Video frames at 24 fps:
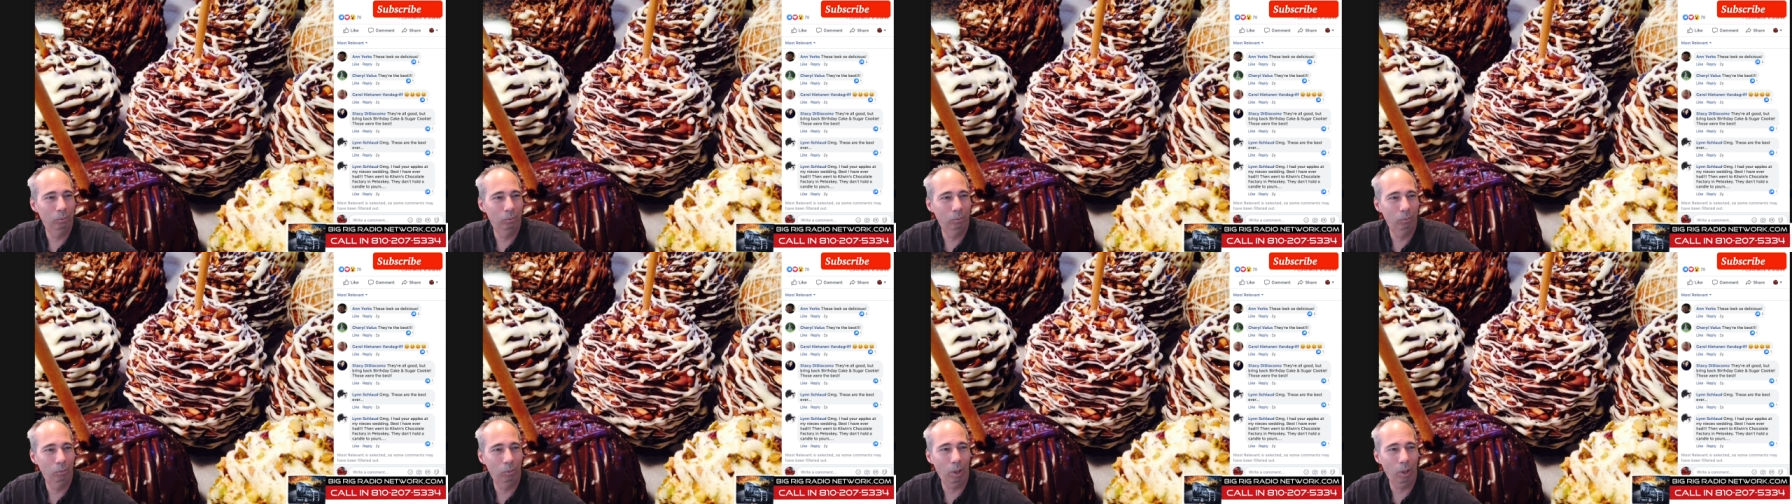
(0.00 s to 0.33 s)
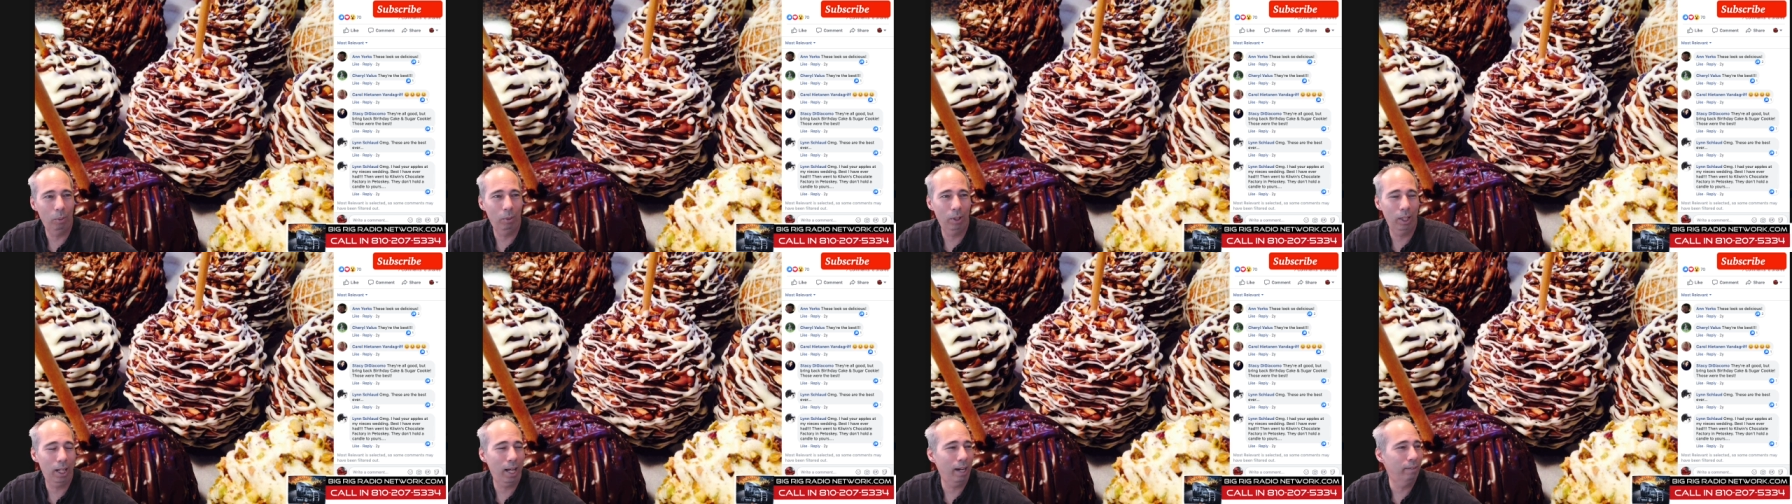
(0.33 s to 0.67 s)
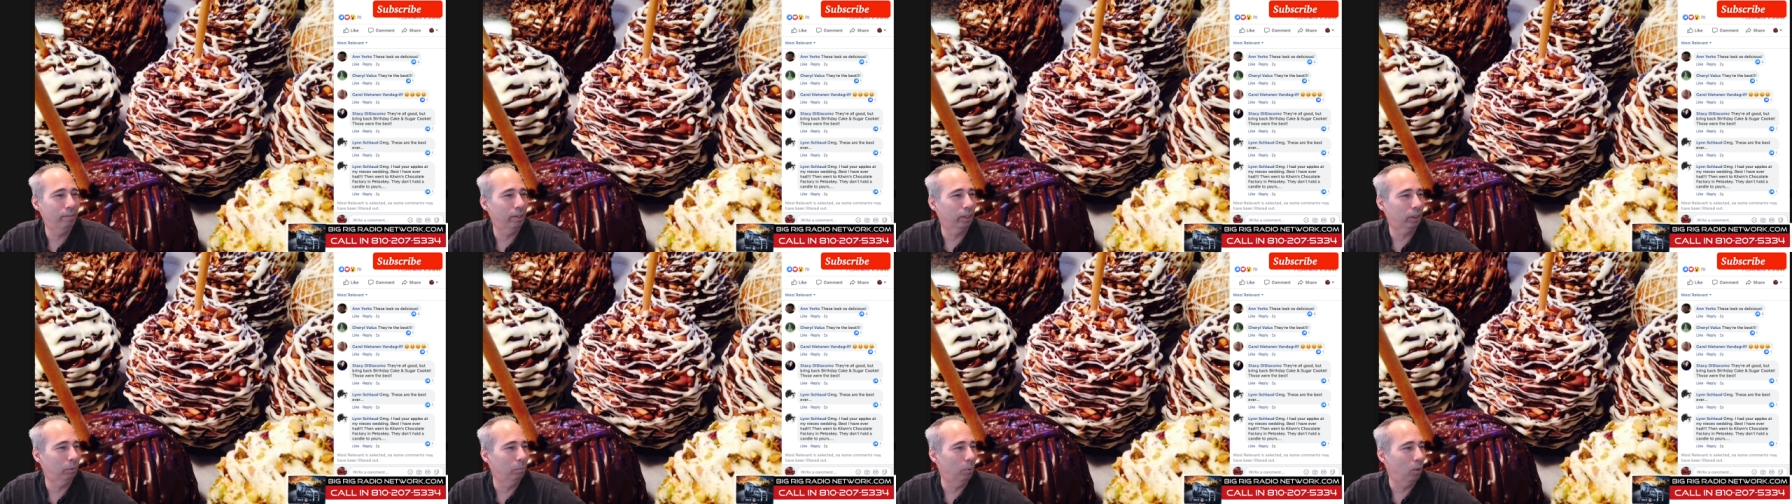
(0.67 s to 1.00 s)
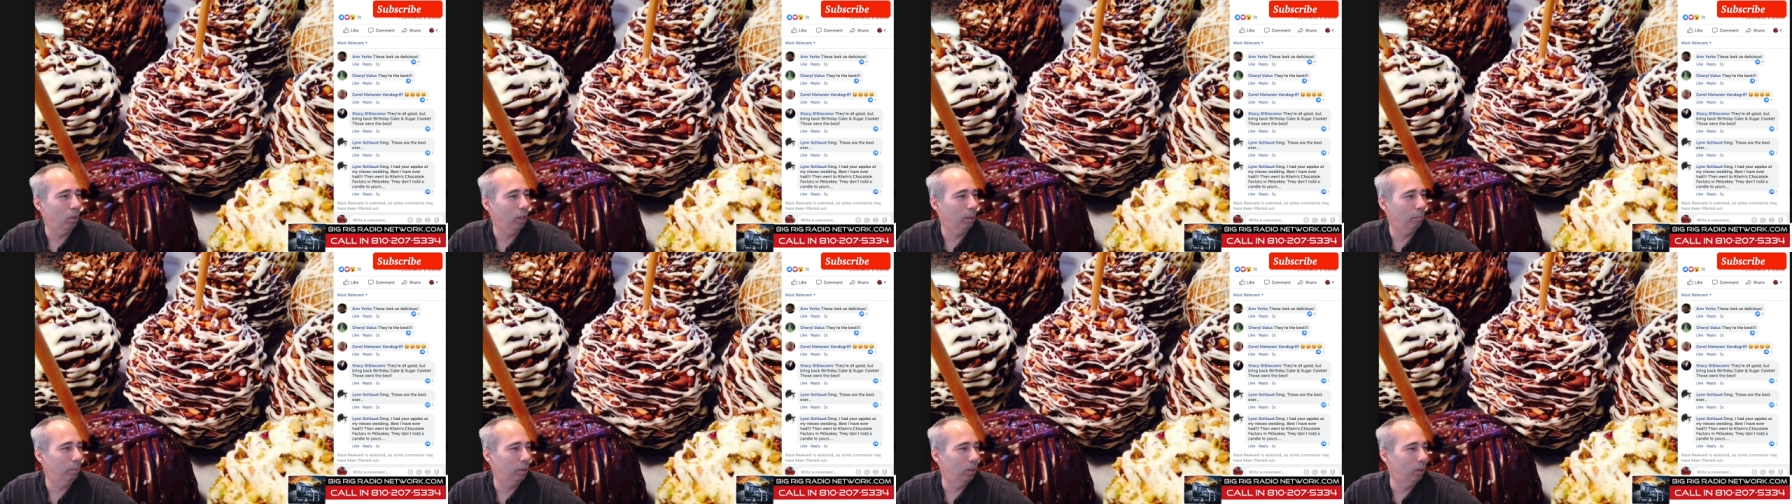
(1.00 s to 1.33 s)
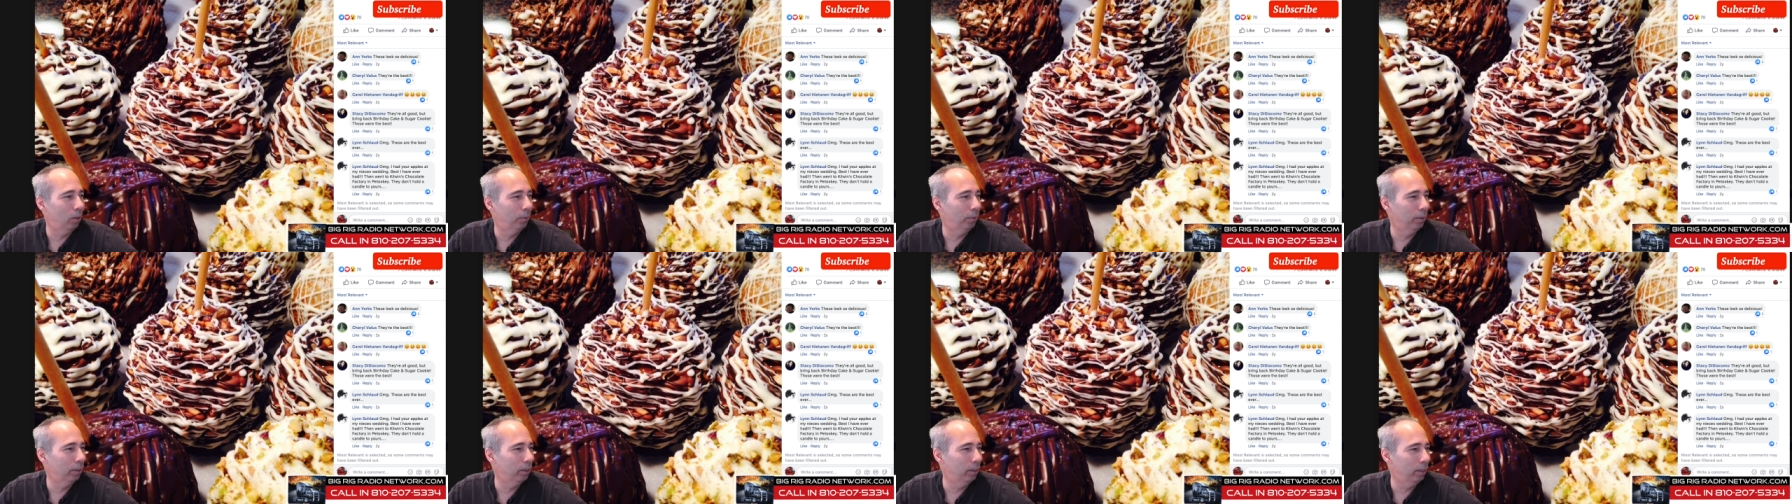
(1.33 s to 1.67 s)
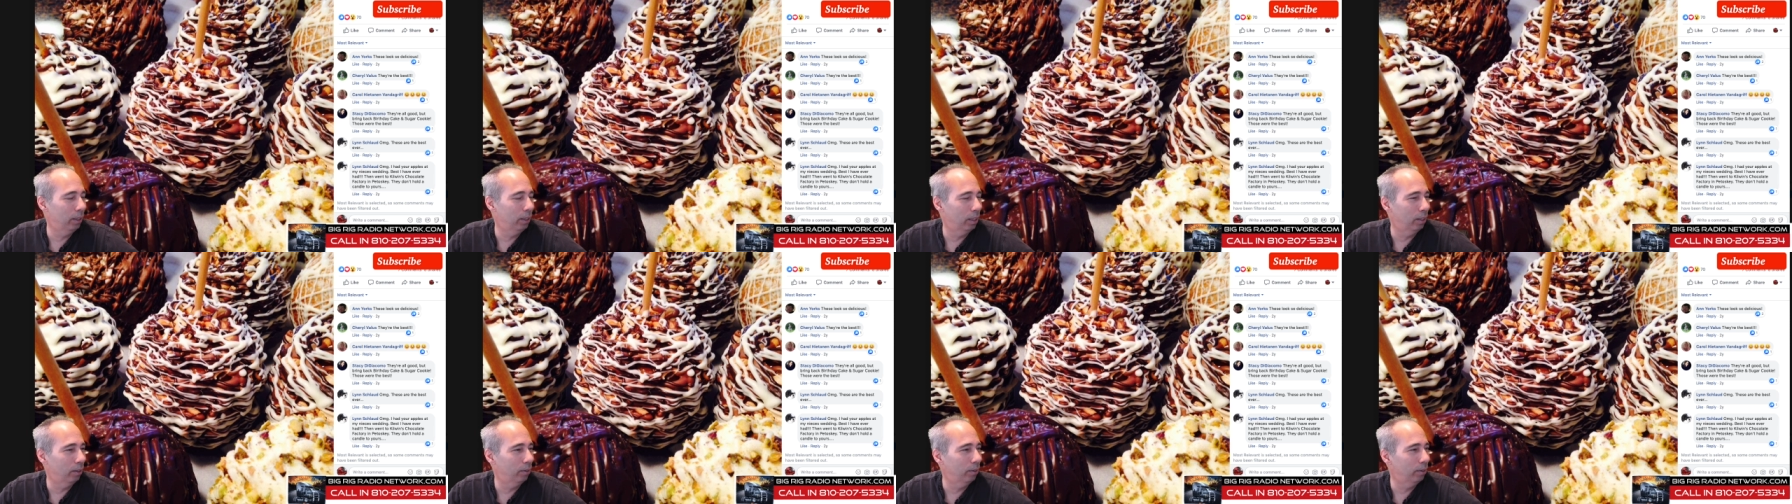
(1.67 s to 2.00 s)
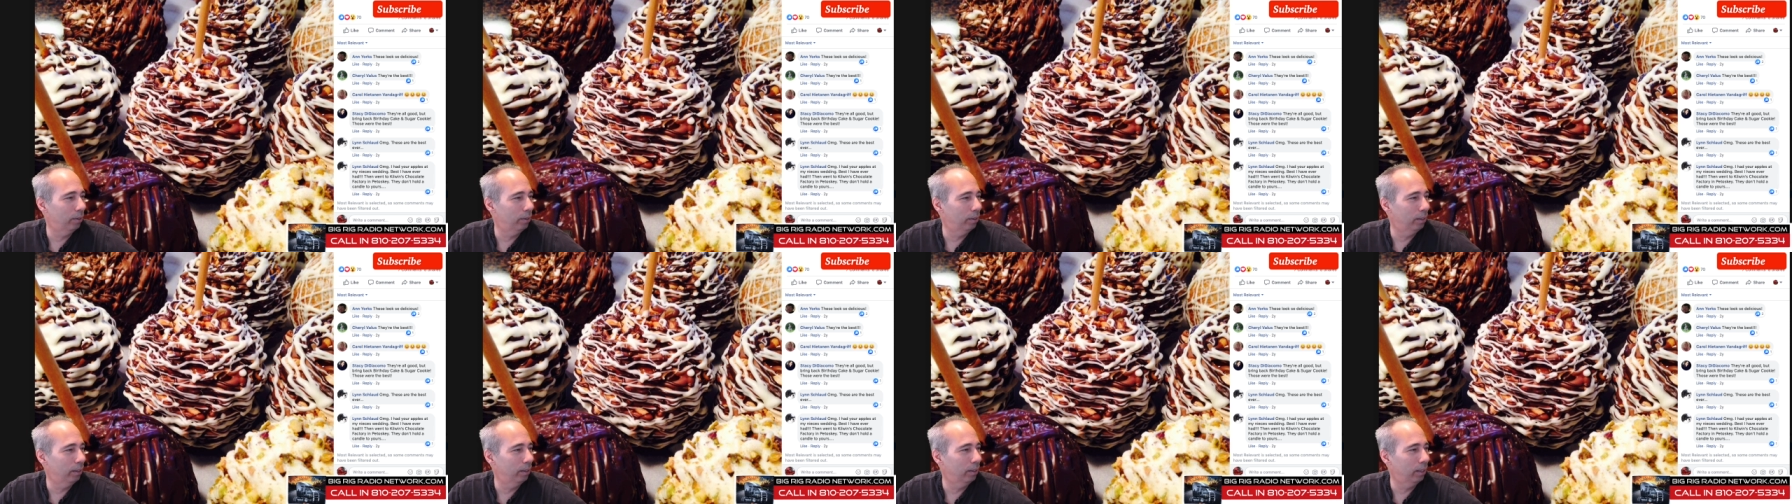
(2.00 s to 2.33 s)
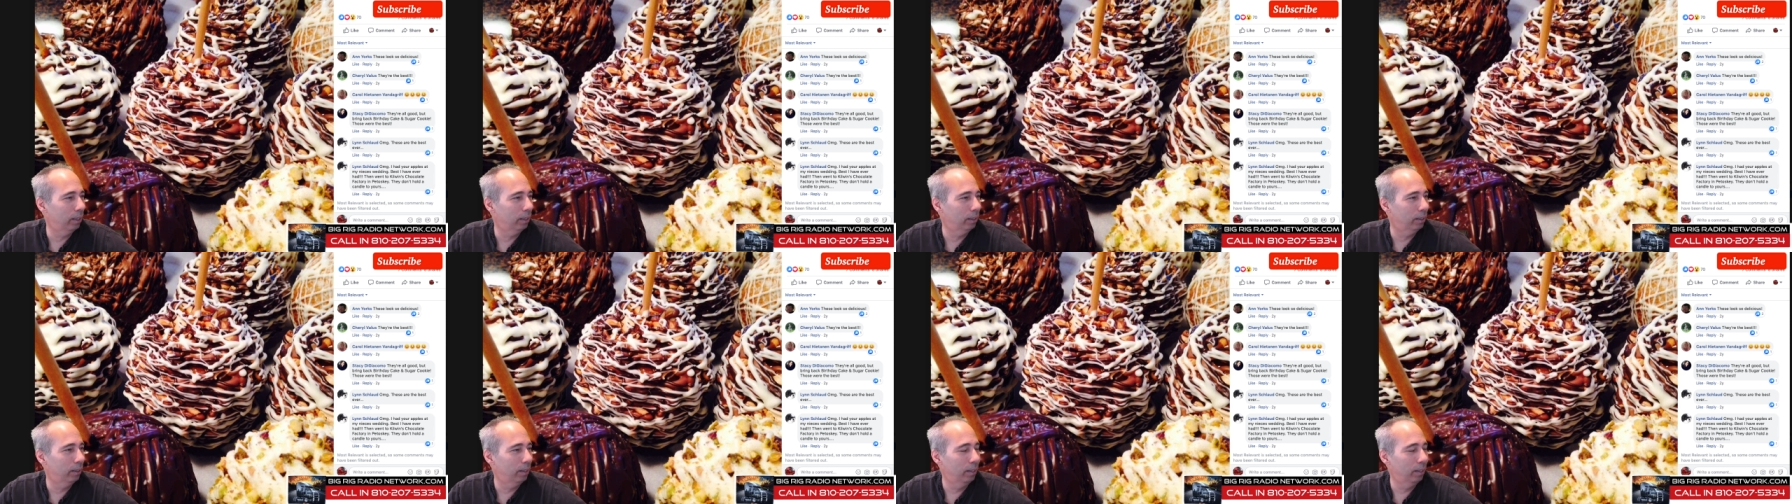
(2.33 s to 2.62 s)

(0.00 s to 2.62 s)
well, we're live this morning, but no one, you know, you know it,